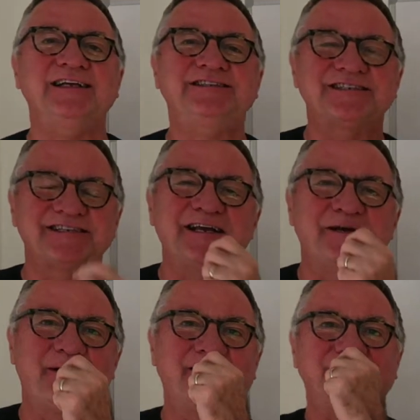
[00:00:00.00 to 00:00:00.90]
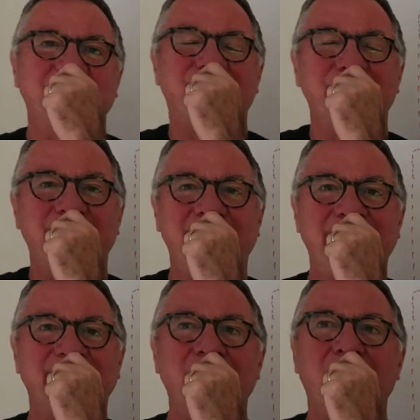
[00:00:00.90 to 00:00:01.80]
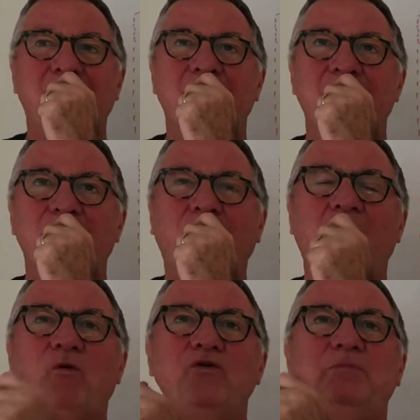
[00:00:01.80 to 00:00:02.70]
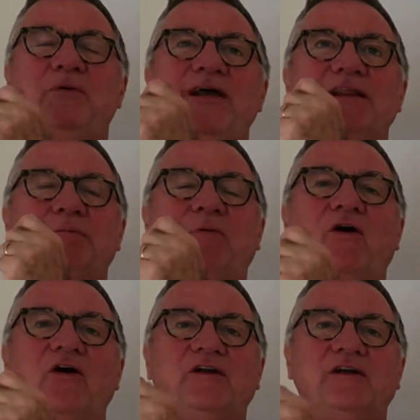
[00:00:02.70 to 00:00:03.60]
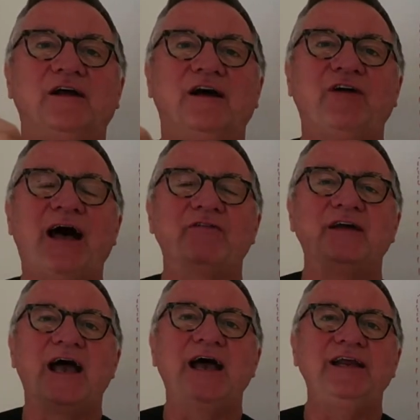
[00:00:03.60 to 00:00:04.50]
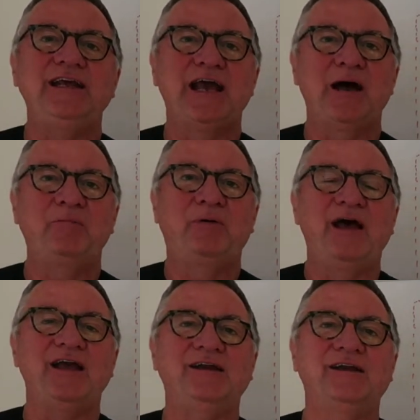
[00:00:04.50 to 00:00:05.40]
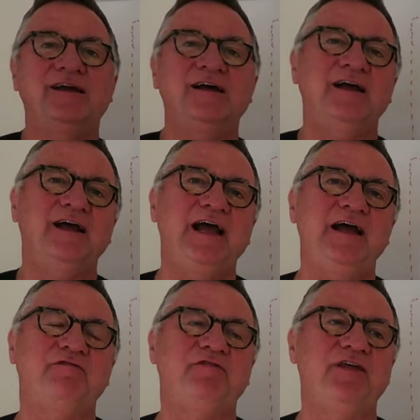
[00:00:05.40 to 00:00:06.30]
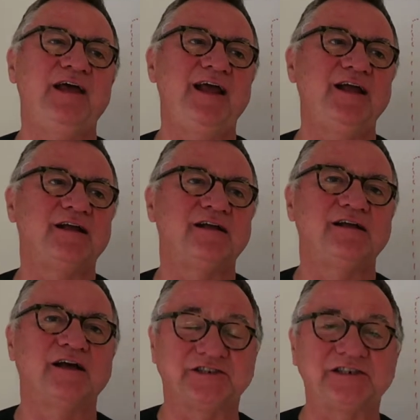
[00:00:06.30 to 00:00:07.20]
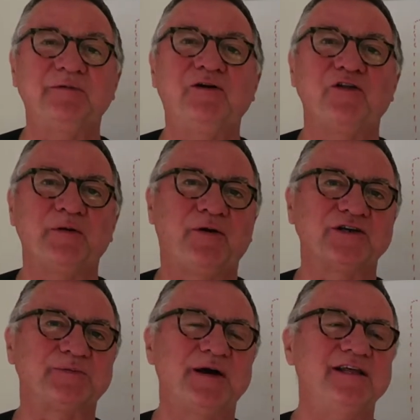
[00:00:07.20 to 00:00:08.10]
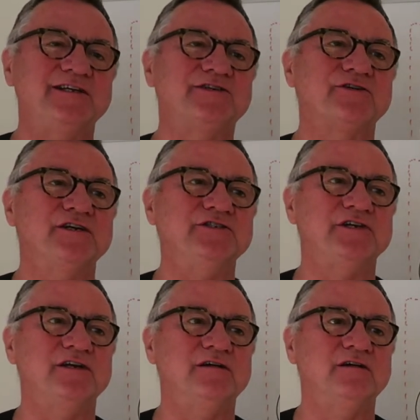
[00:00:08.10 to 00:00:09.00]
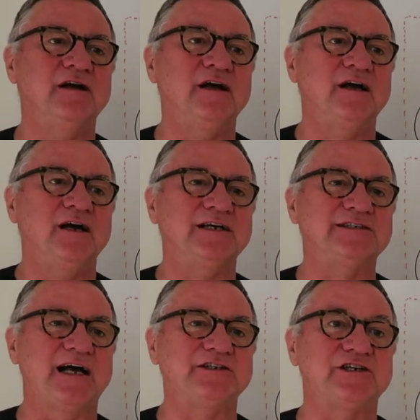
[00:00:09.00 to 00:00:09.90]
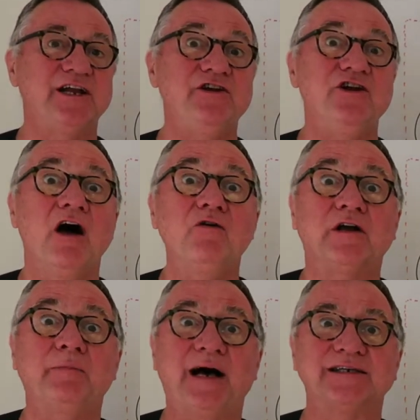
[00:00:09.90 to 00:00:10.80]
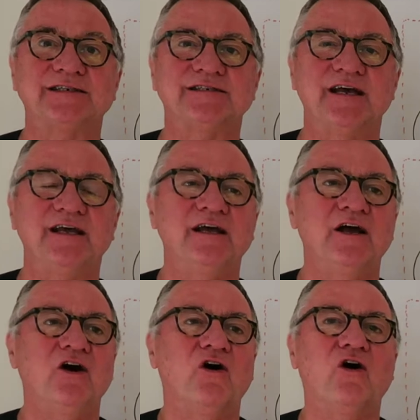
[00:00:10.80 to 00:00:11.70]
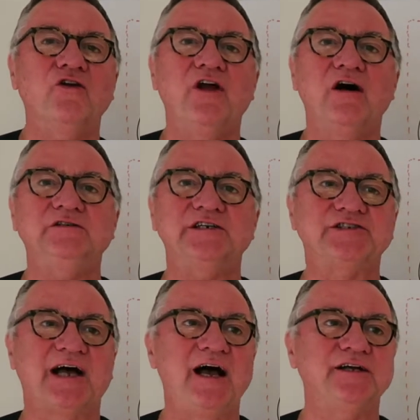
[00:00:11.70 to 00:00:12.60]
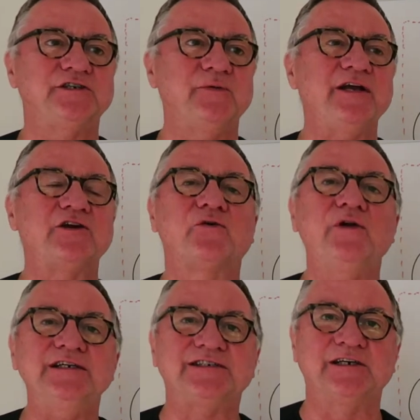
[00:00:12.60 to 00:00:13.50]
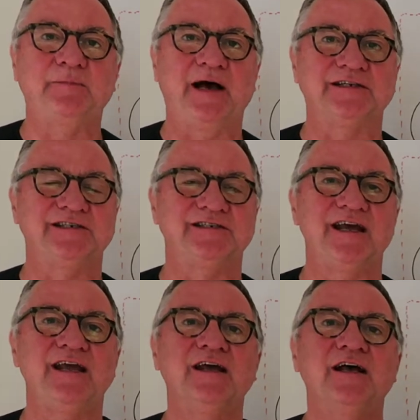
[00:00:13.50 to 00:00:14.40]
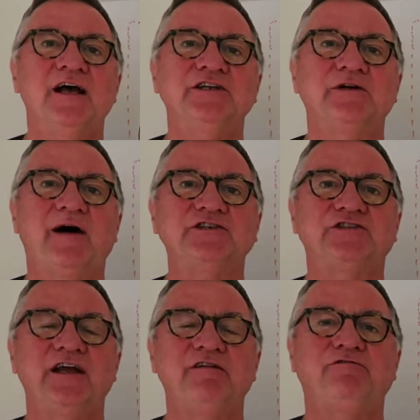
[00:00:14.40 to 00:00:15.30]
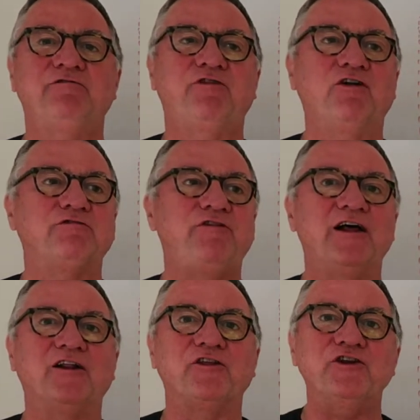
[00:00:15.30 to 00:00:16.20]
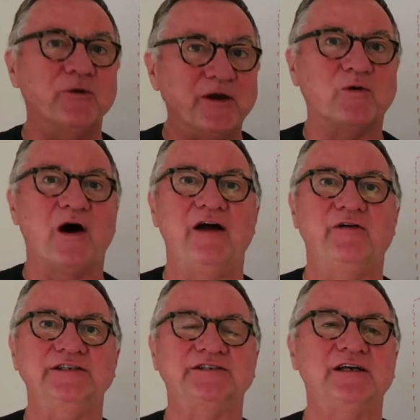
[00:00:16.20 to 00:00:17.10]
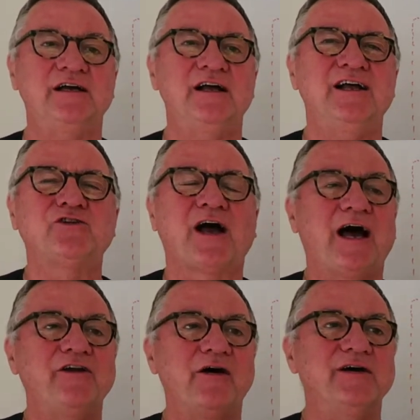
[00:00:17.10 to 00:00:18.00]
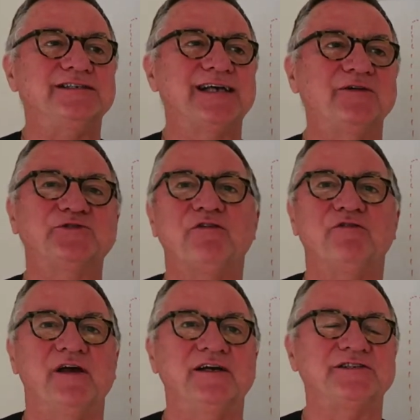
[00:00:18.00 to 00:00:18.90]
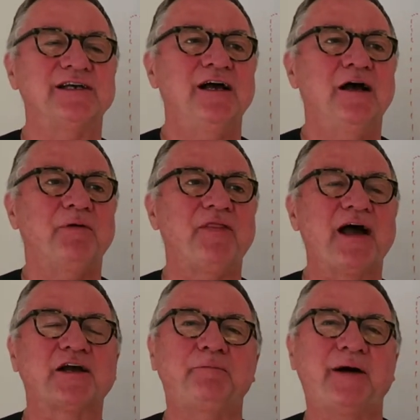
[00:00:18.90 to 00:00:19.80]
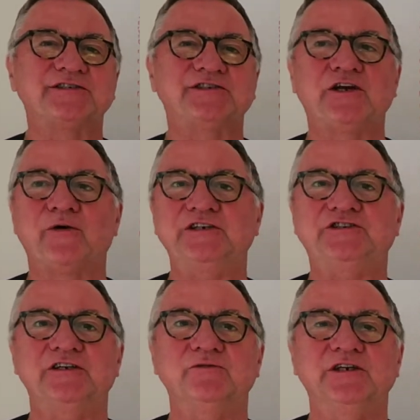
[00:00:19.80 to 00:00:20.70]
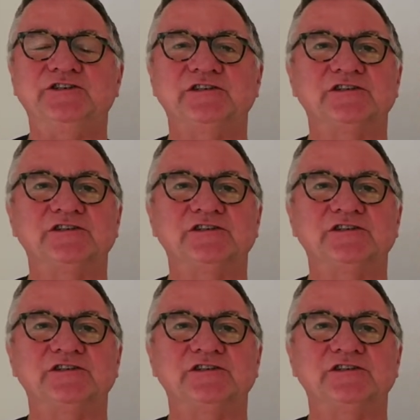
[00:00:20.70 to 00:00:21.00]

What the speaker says: Just think about it for a minute. What would be the point of having any campaign if the customer or the prospect that you're talking to has actually no capacity or no desire to increase capacity to actually fulfill the new inquiries. Look, I know it sounds obvious, but that capacity question, which